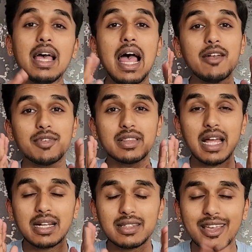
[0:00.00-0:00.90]
And with
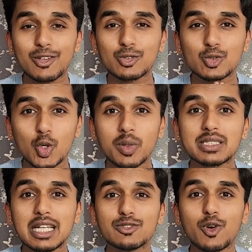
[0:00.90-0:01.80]
that, thank you so much
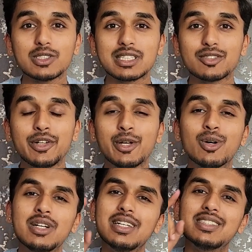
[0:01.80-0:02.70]
guys for watching this
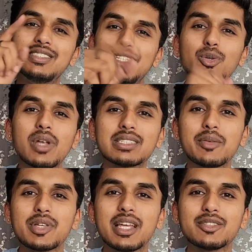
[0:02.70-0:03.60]
video. See you next time
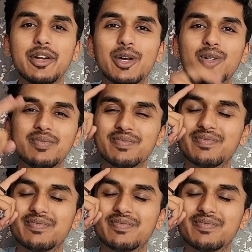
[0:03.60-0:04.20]
in the next video.